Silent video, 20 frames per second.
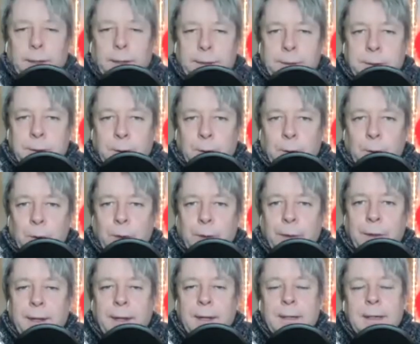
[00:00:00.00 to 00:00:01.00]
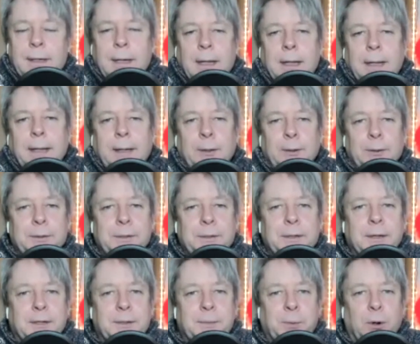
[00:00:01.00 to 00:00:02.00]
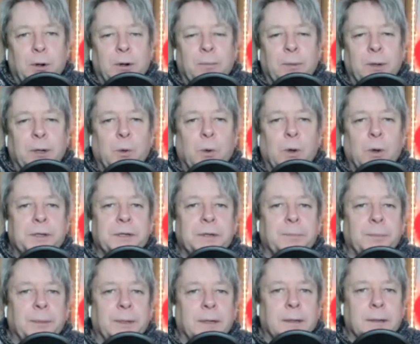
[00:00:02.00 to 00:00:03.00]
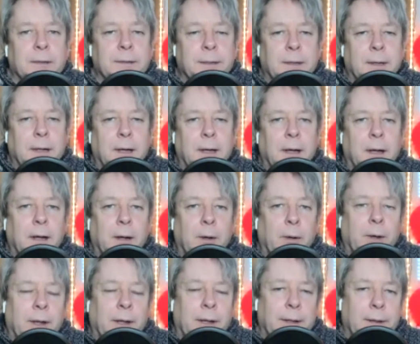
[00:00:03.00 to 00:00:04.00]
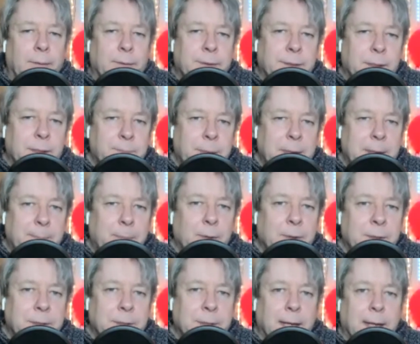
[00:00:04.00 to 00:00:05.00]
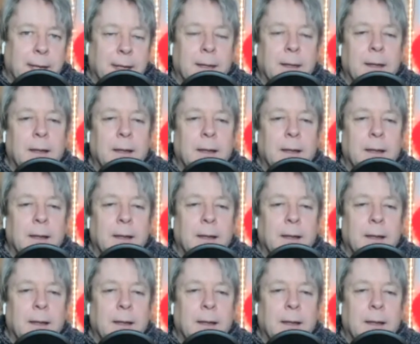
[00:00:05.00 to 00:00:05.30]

So then here's the next part of my question, because some people say,